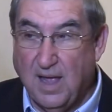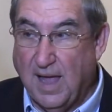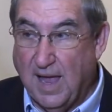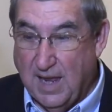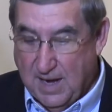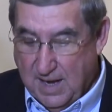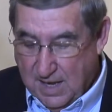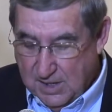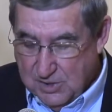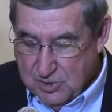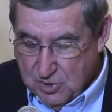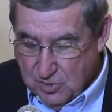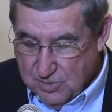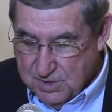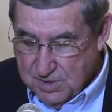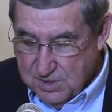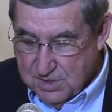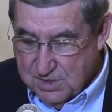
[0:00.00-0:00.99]
and He
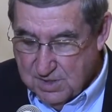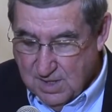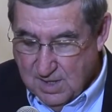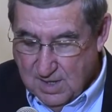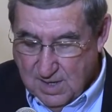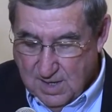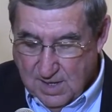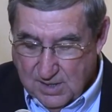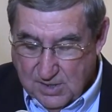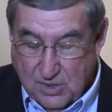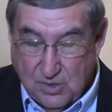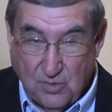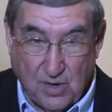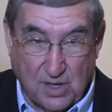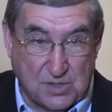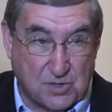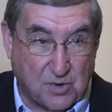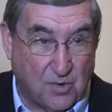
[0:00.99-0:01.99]
chooses to
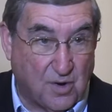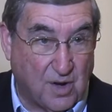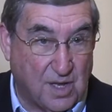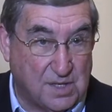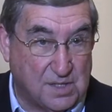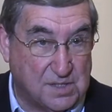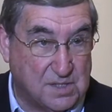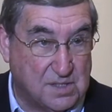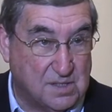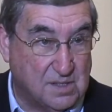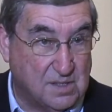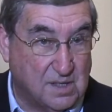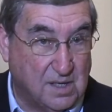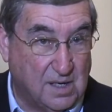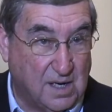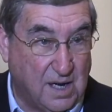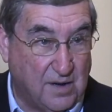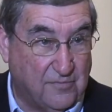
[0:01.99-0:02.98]
exert His
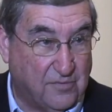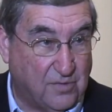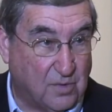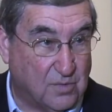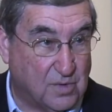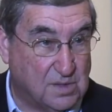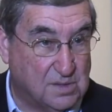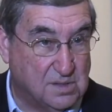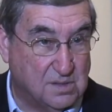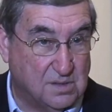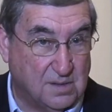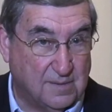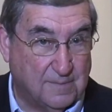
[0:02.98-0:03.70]
influence.